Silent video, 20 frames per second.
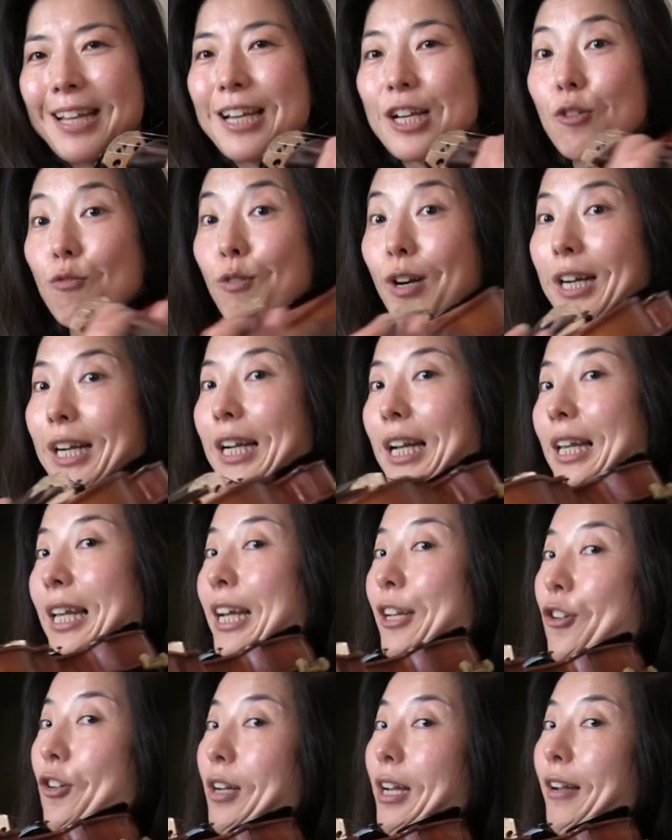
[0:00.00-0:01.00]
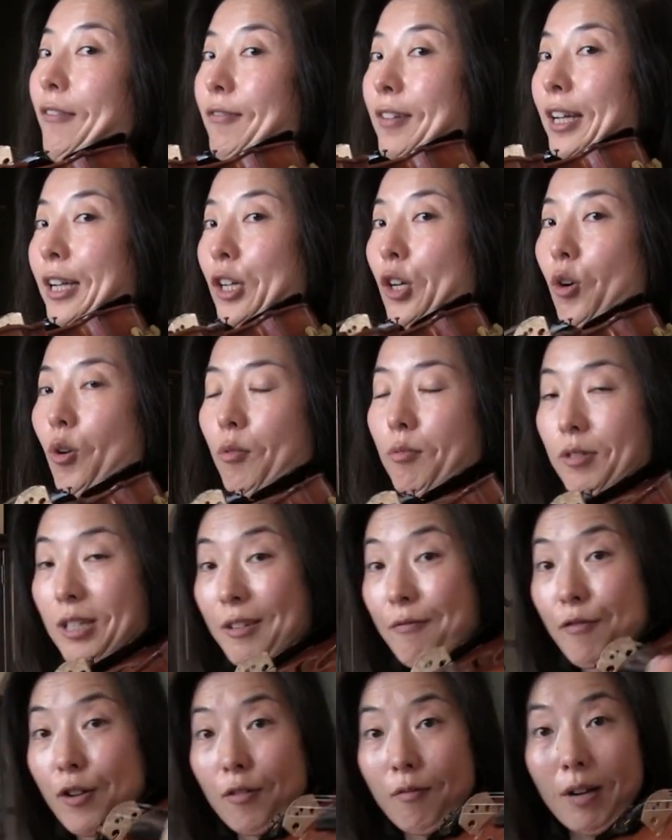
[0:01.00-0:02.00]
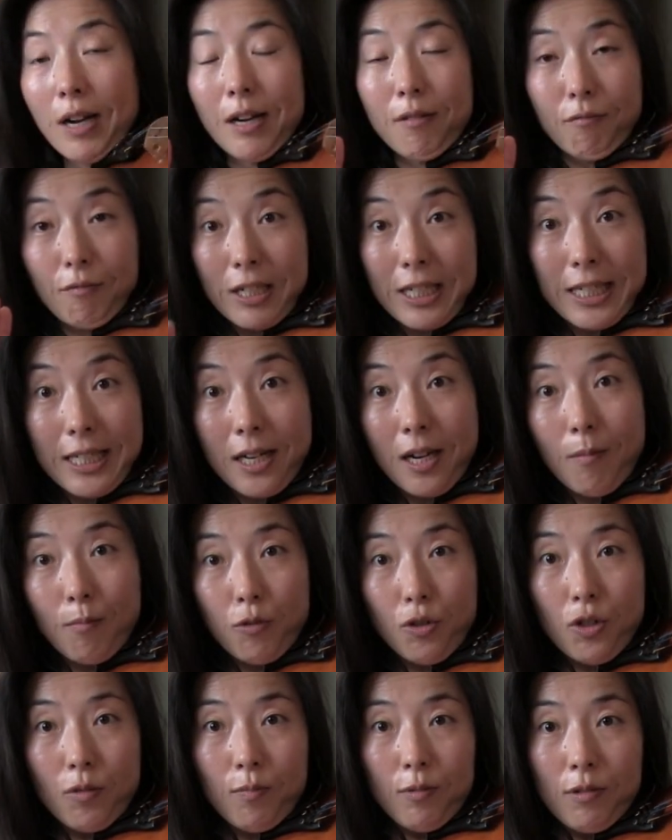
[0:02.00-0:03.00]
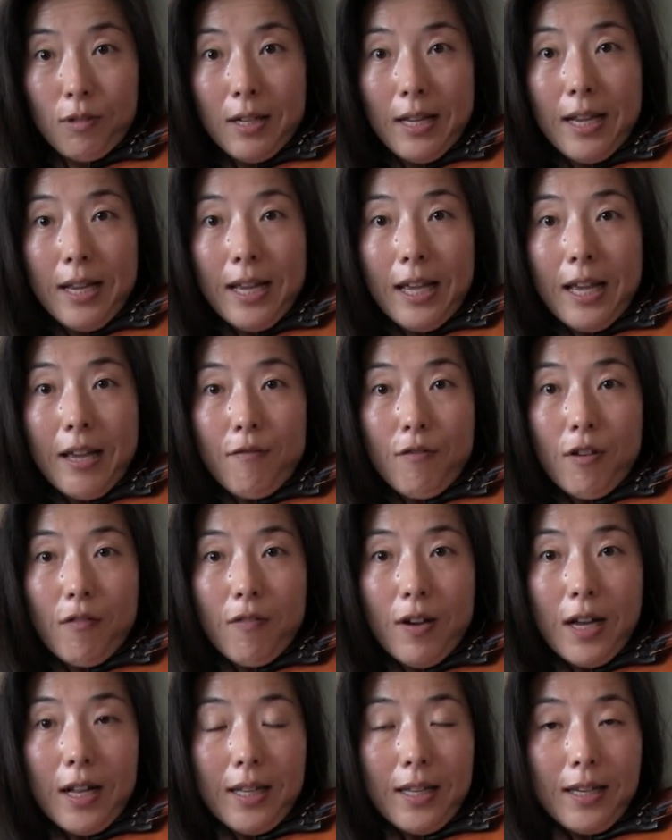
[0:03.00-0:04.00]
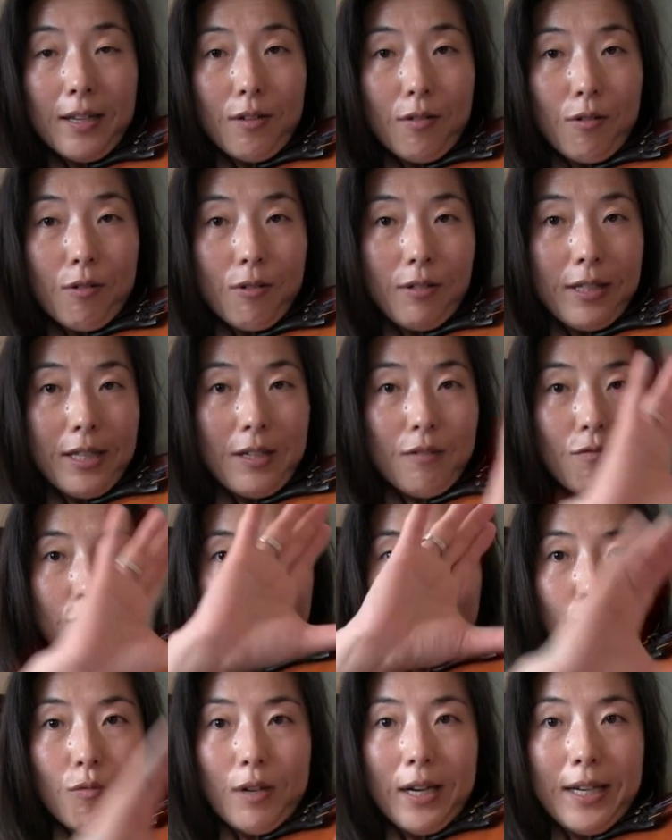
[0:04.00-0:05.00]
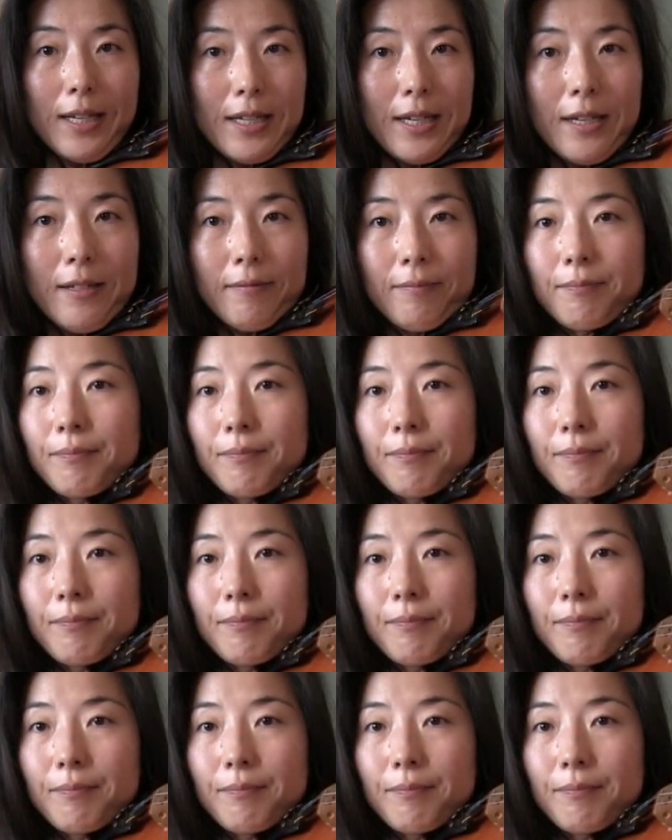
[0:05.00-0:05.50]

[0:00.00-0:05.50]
we're gonna let your left hand go, because if you're not really comfortable, have your violin holding with your right hand.